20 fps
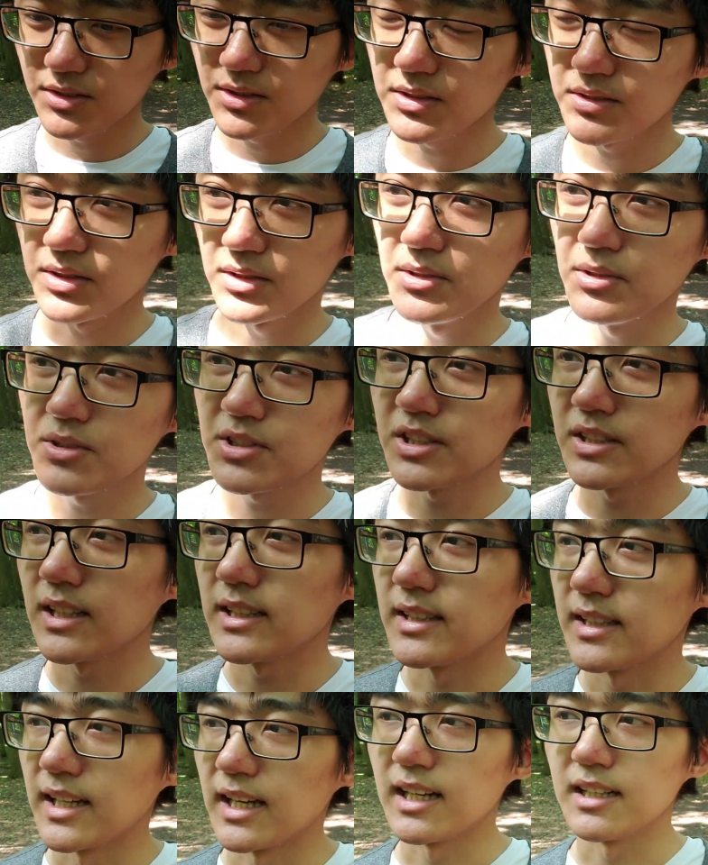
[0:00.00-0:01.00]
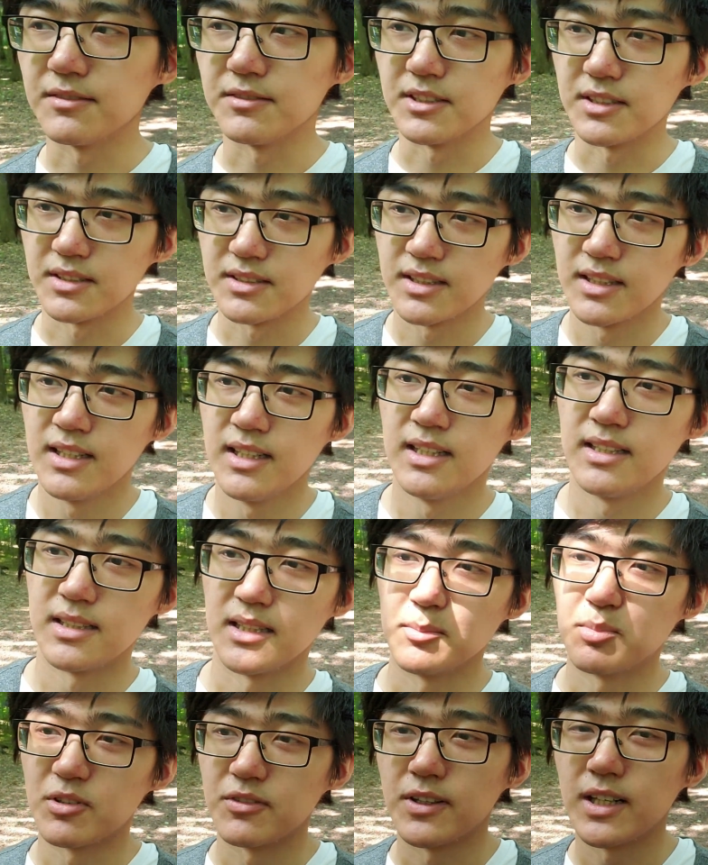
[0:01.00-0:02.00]
the solution that they have is they
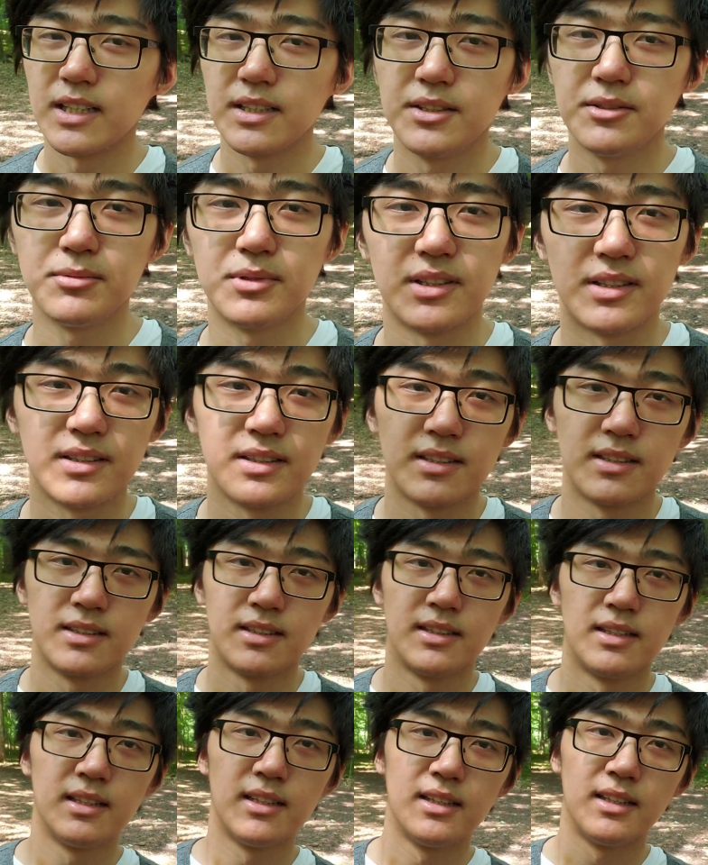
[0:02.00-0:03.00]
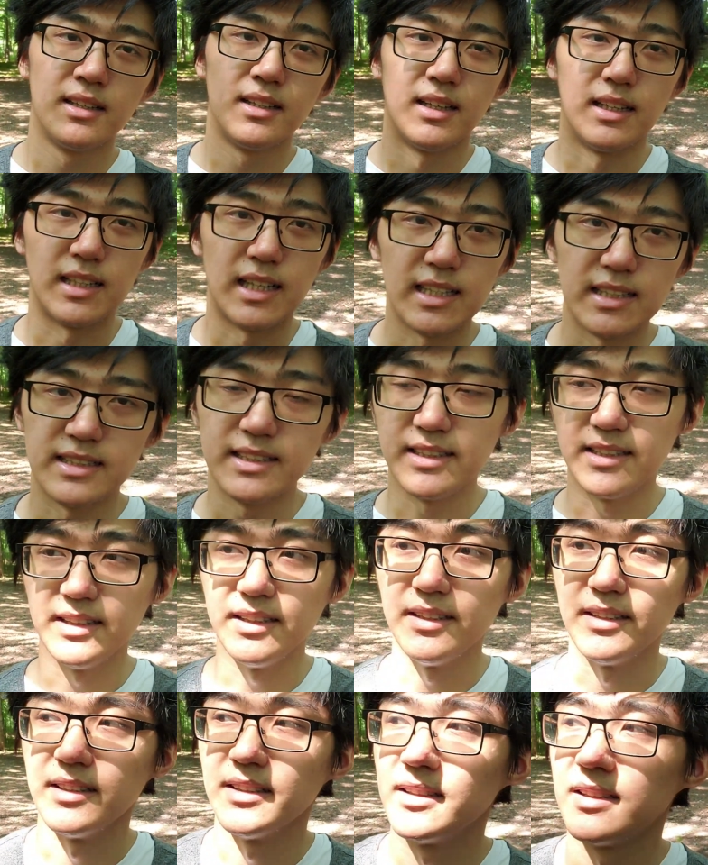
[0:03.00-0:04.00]
provide you with an
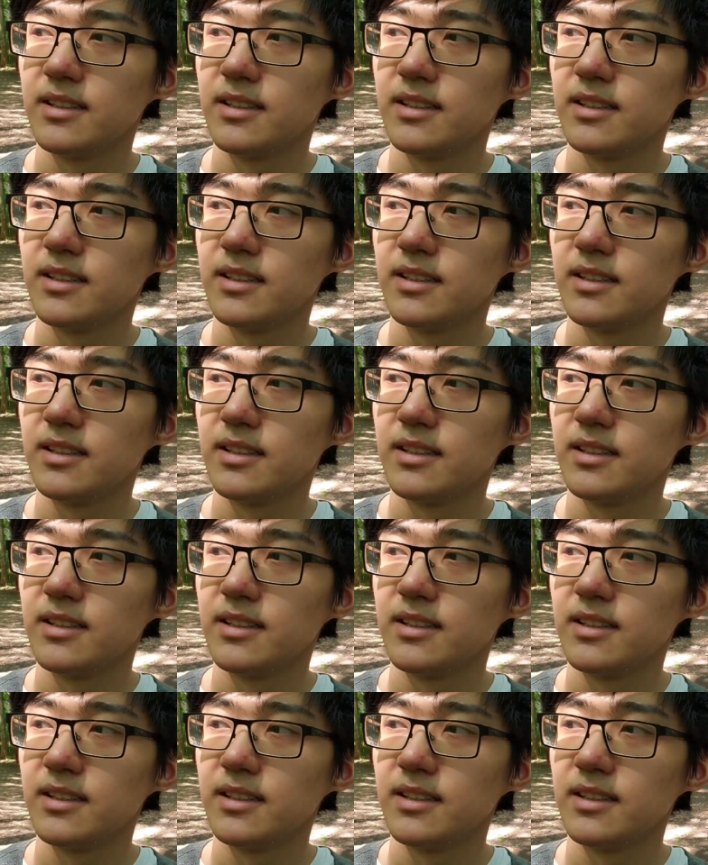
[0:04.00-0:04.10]
IDE.